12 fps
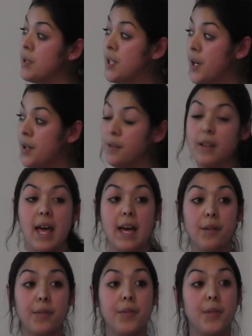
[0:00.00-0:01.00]
maternal
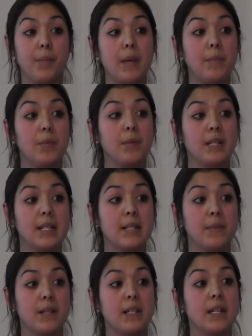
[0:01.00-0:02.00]
health, and that people with
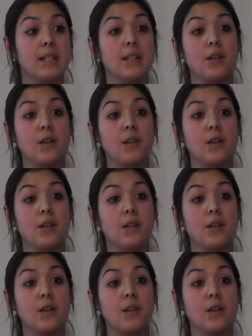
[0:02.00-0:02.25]
disabilities